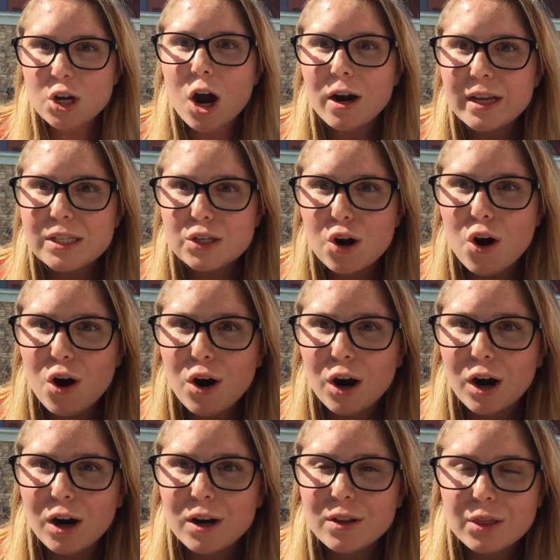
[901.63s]
Tottie's
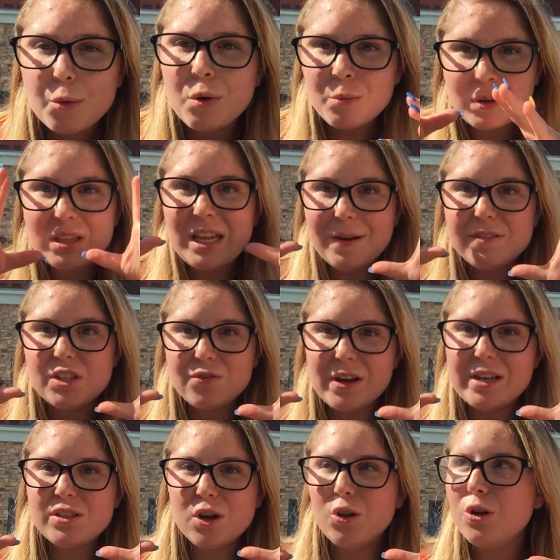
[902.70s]
car, the one with David's
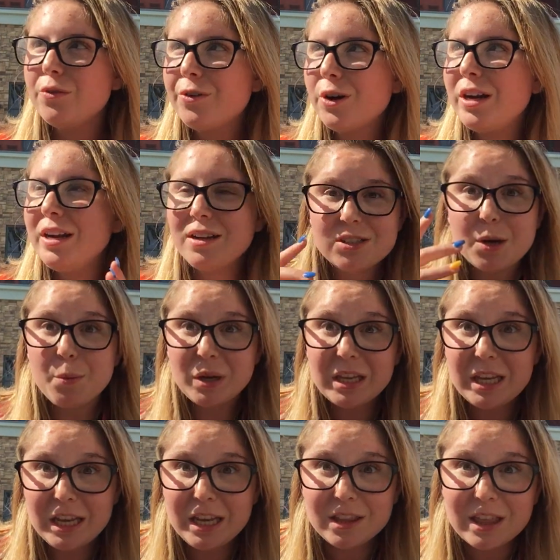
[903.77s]
face all over it. Someone
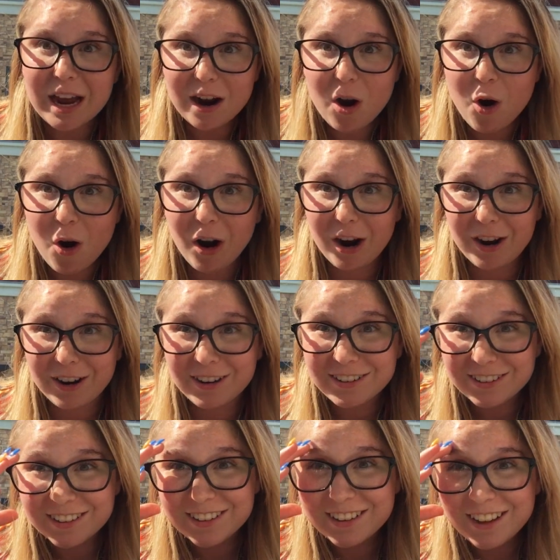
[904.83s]
keyed that car.
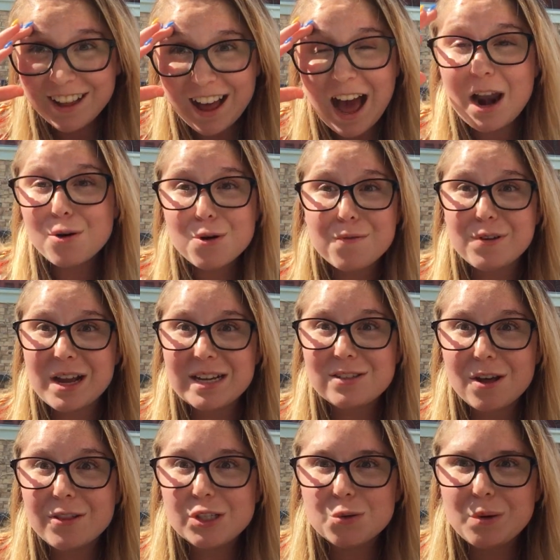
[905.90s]
I don't know if you guys
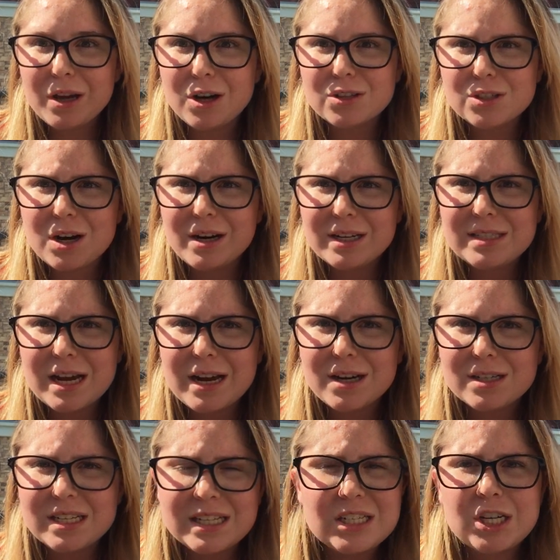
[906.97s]
saw the tweet on Scotty
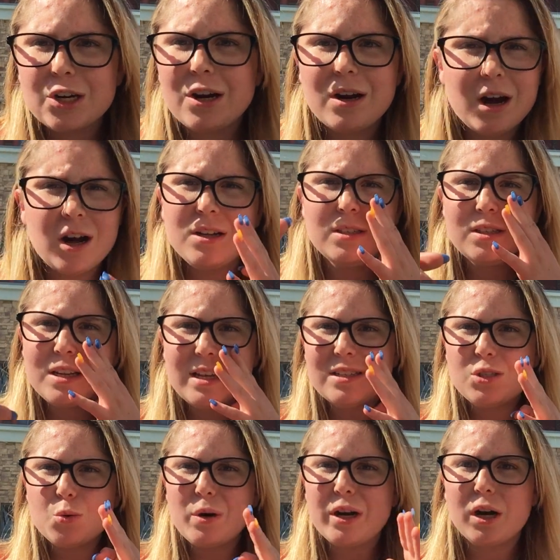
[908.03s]
Tire's Instagram, on
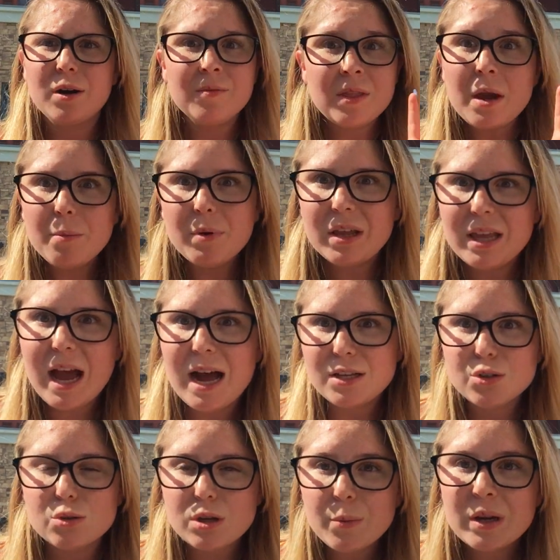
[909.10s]
his Twitter, but yeah,
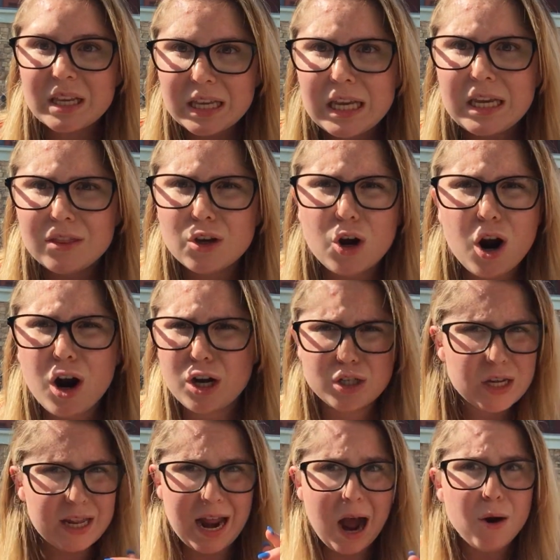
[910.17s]
so someone keyed the
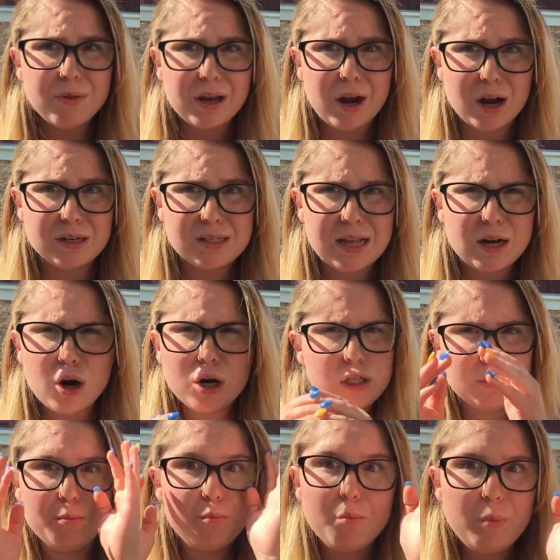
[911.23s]
car, and how they got to that car
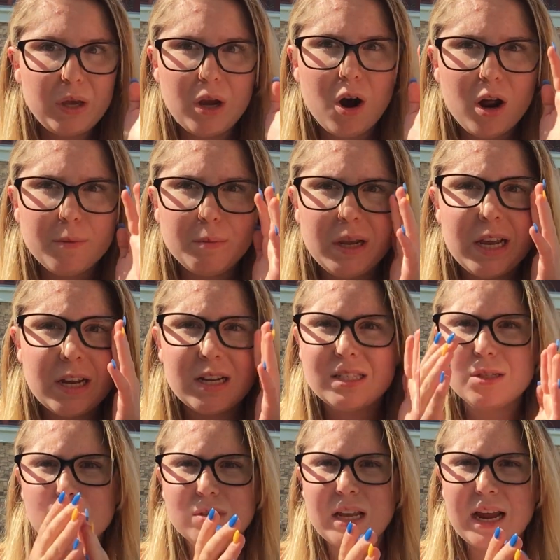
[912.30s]
is beyond me,
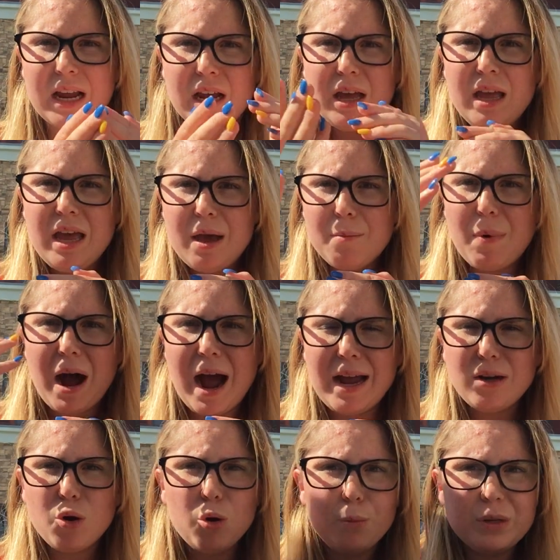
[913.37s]
because it was like
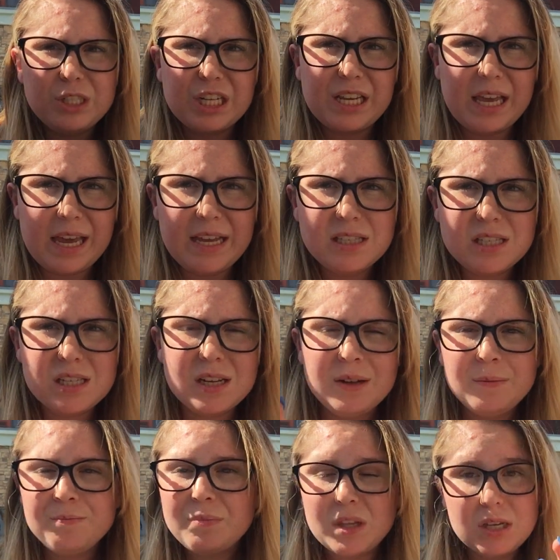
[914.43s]
behind a whole bunch of gates.
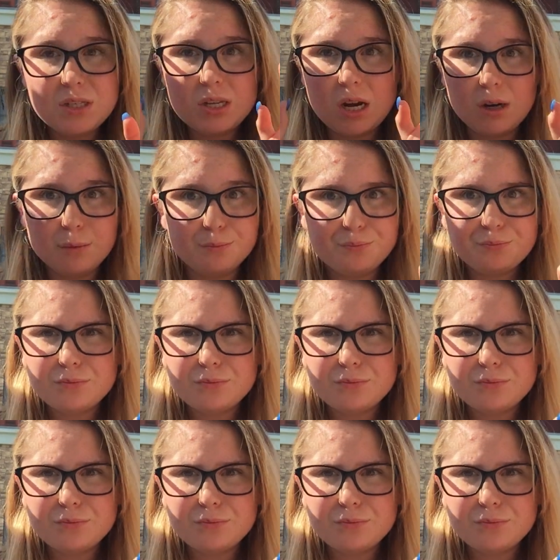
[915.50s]
So